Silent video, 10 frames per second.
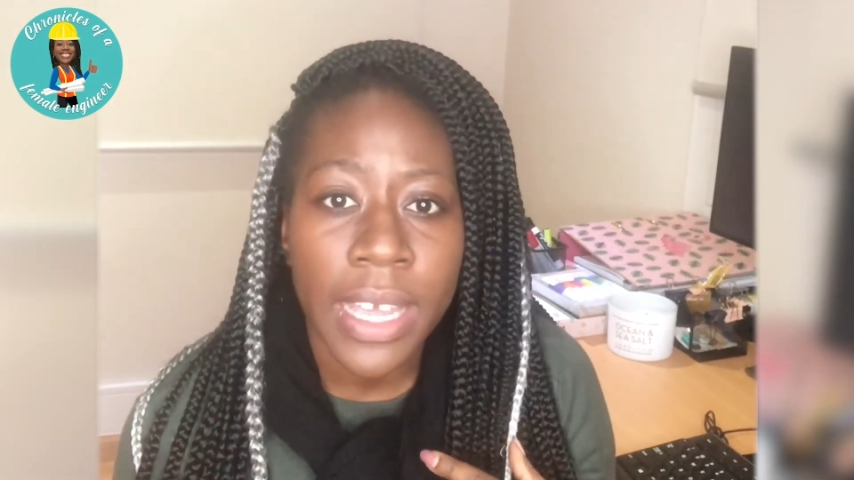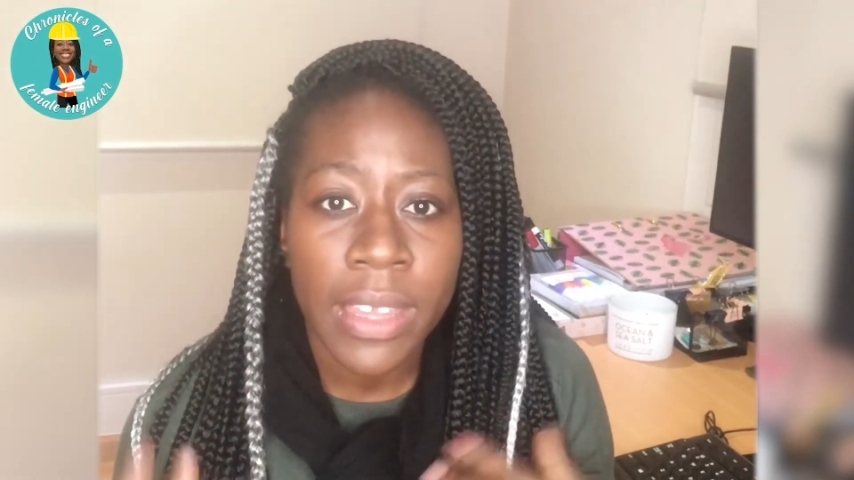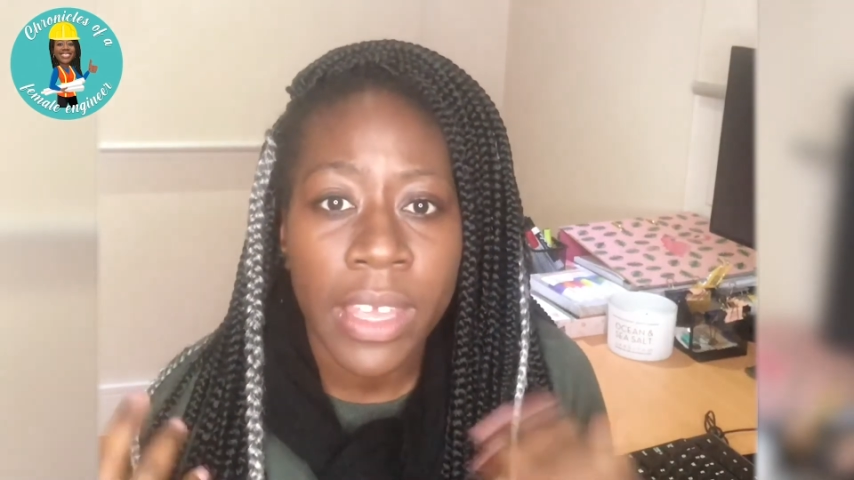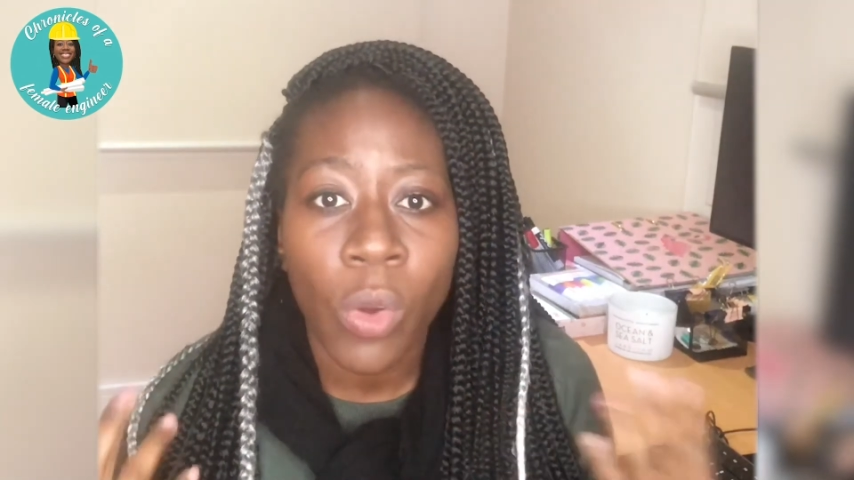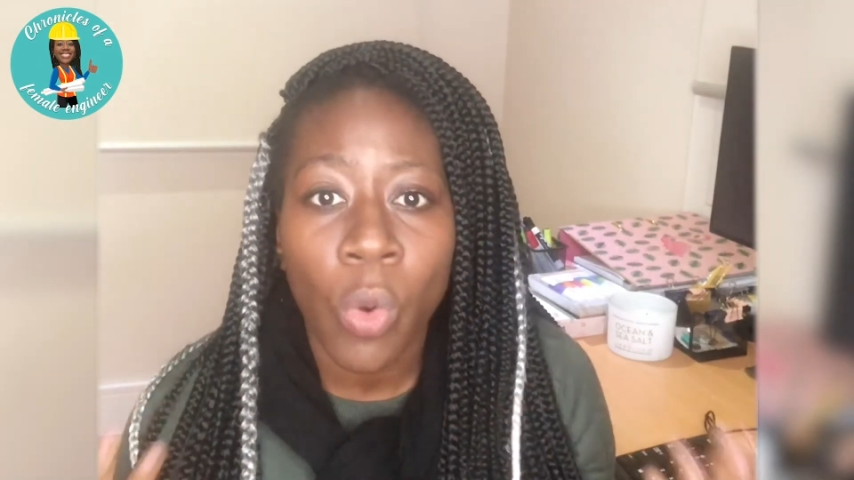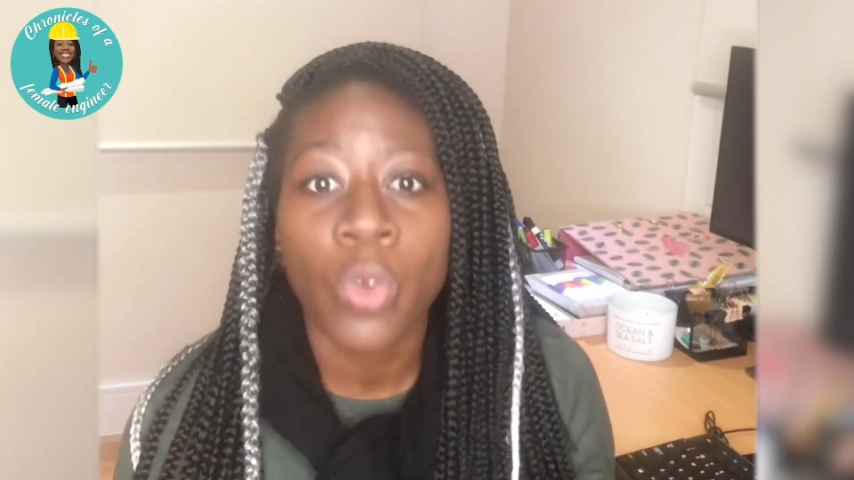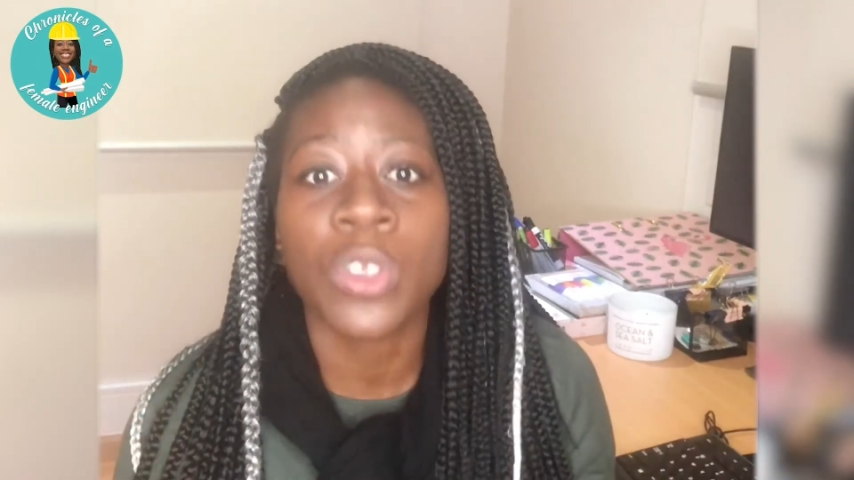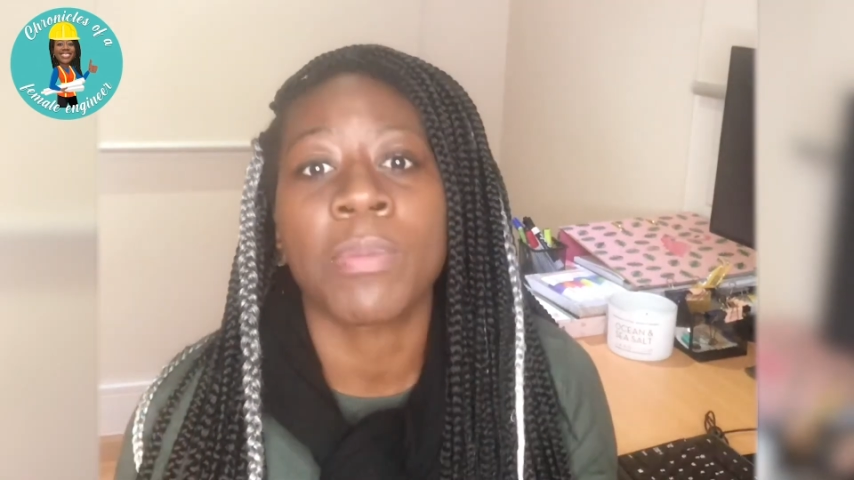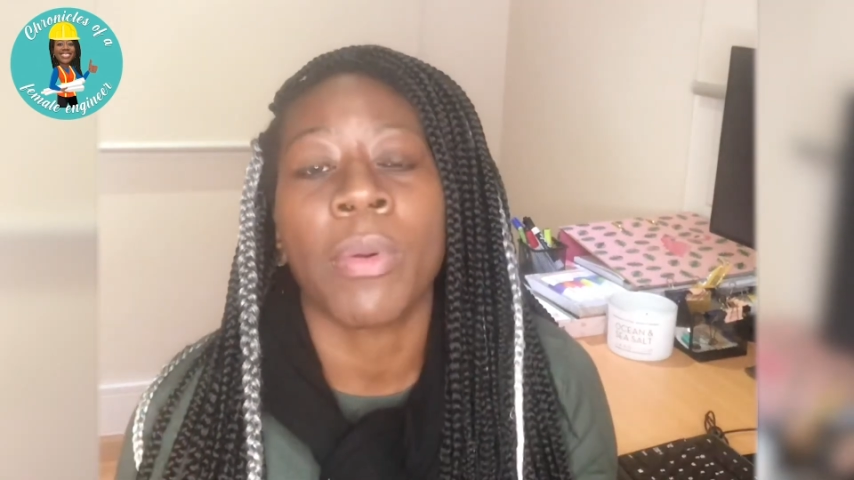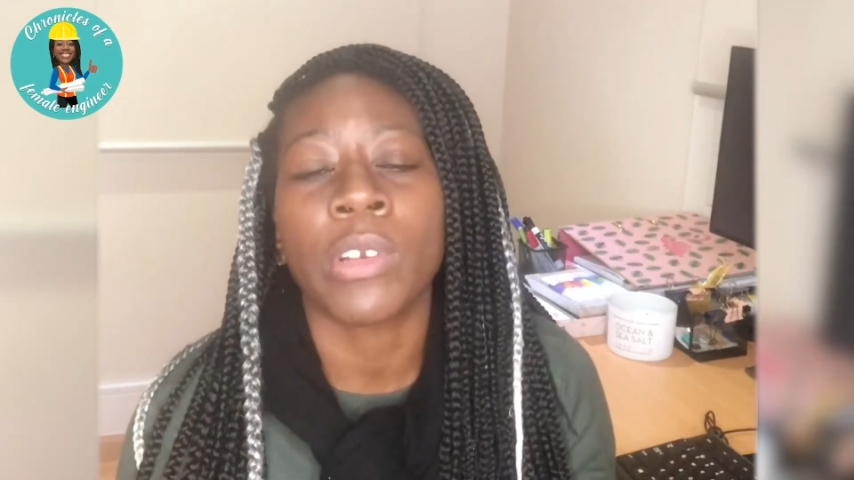and they're called
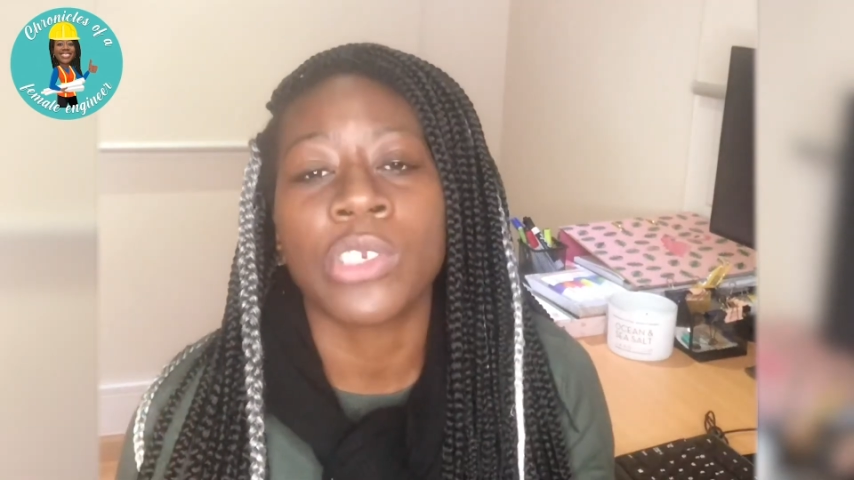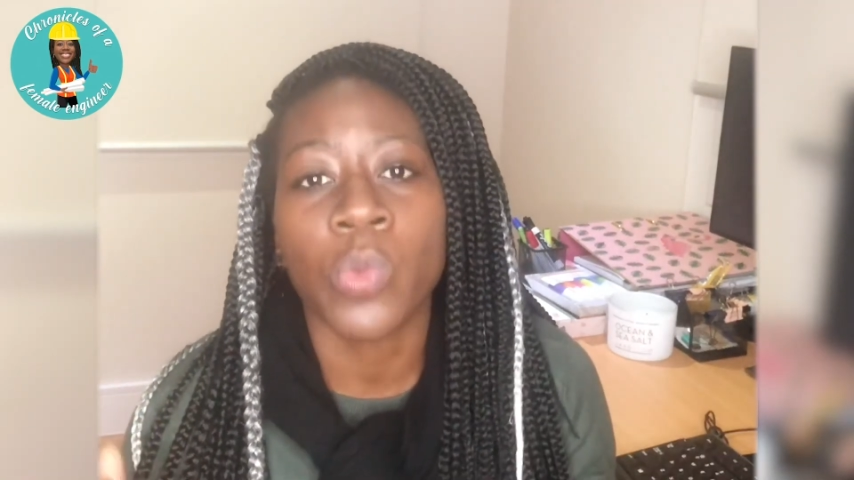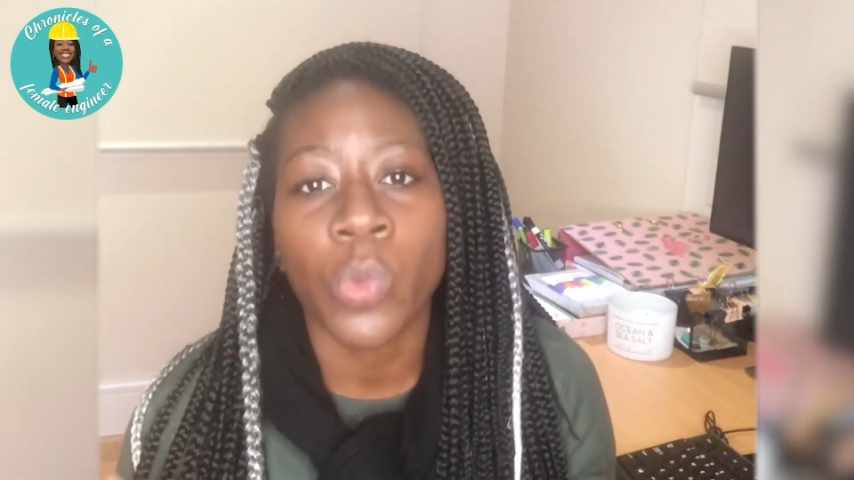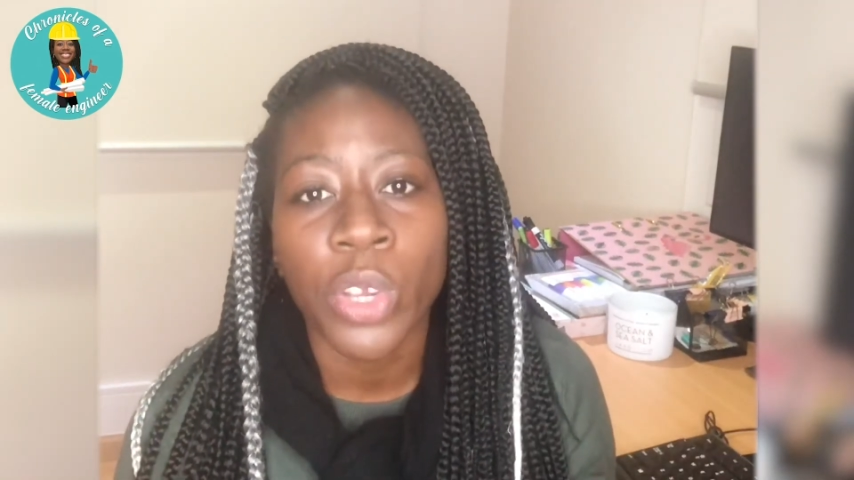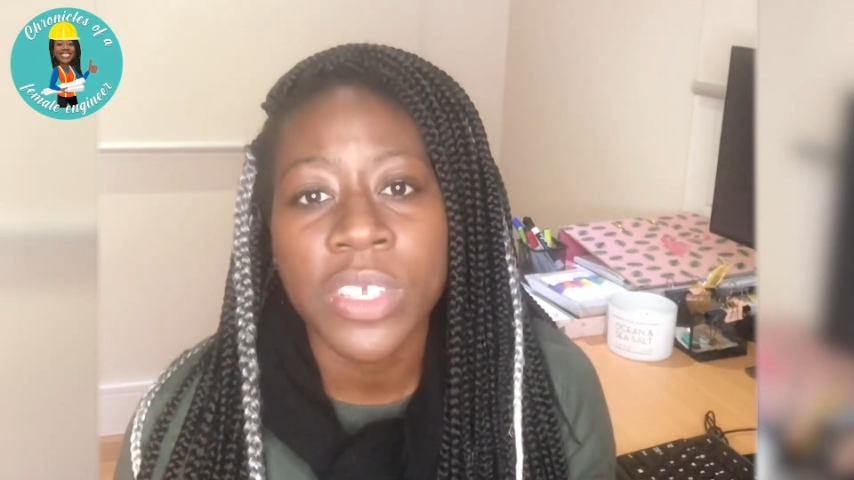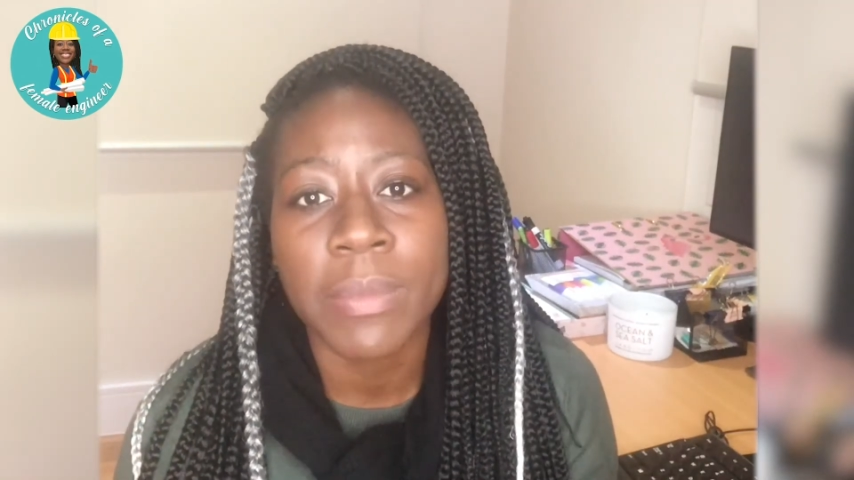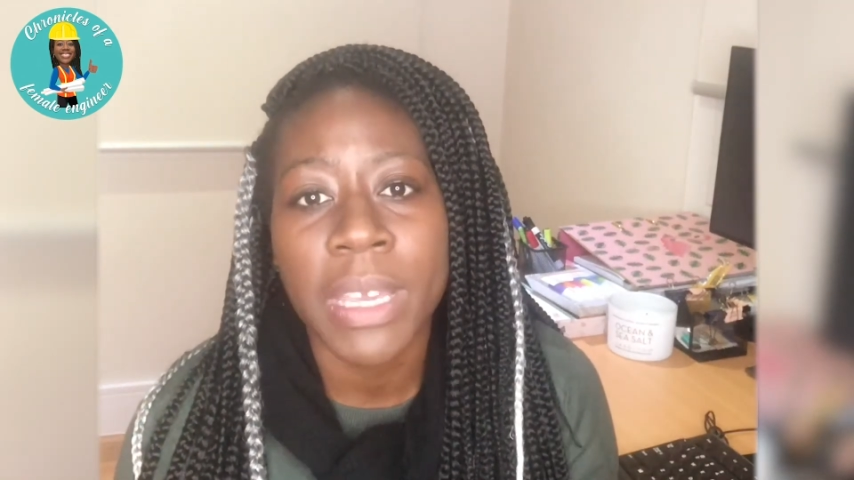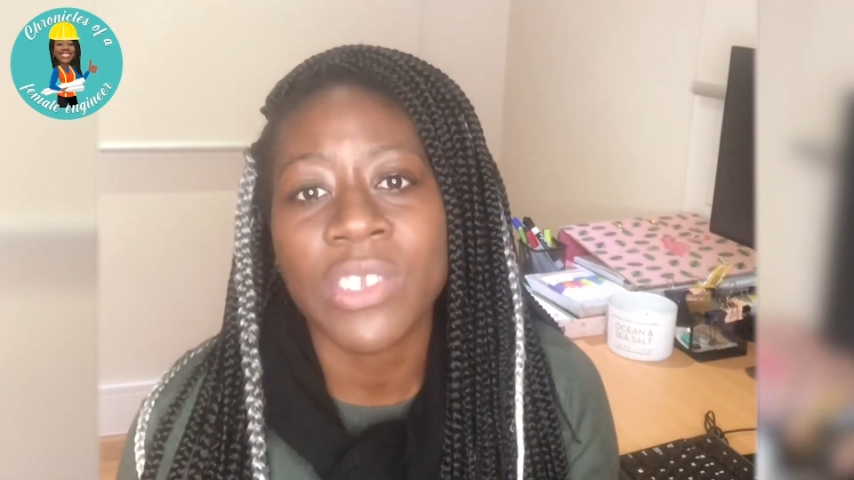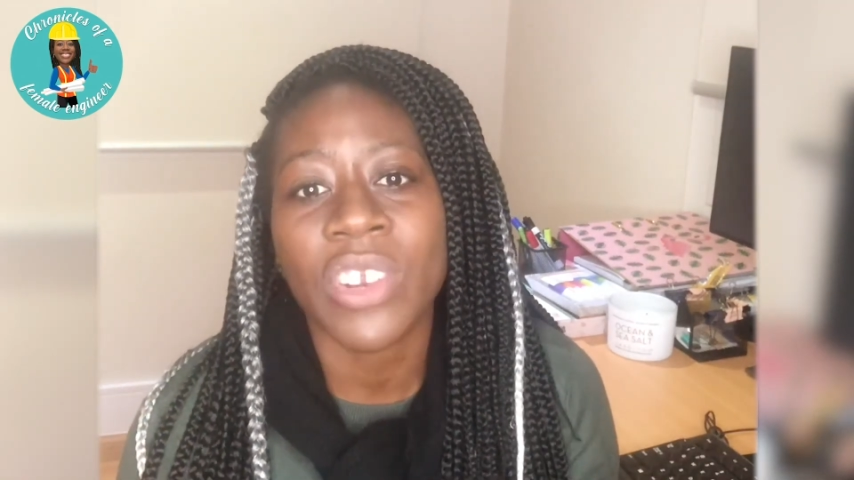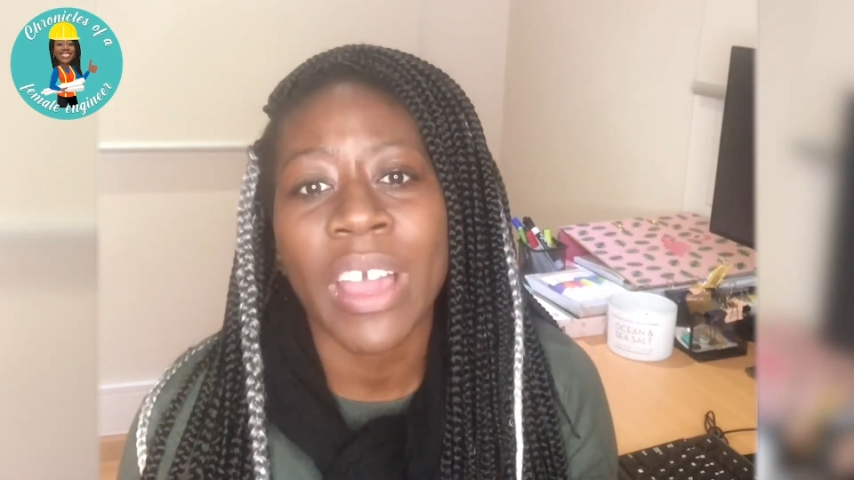upon to work some
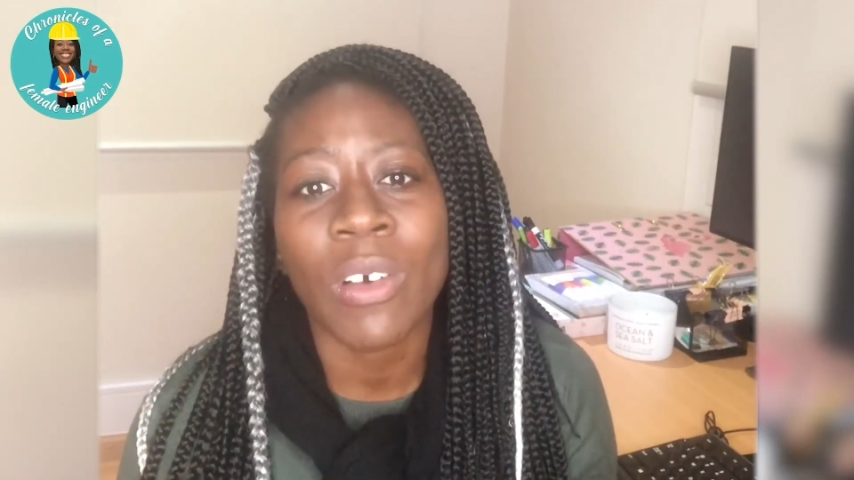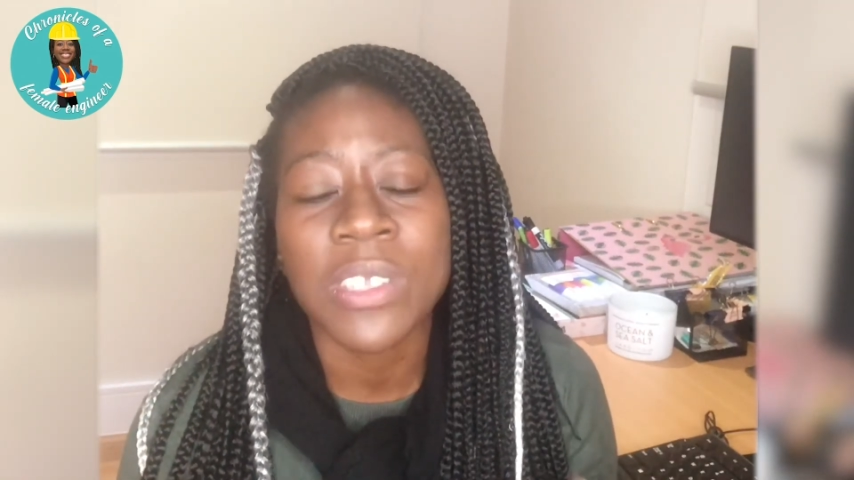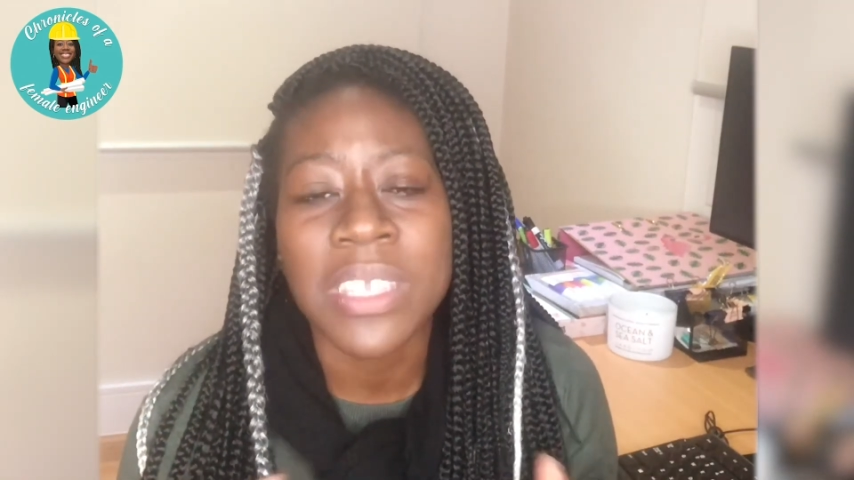extra hours,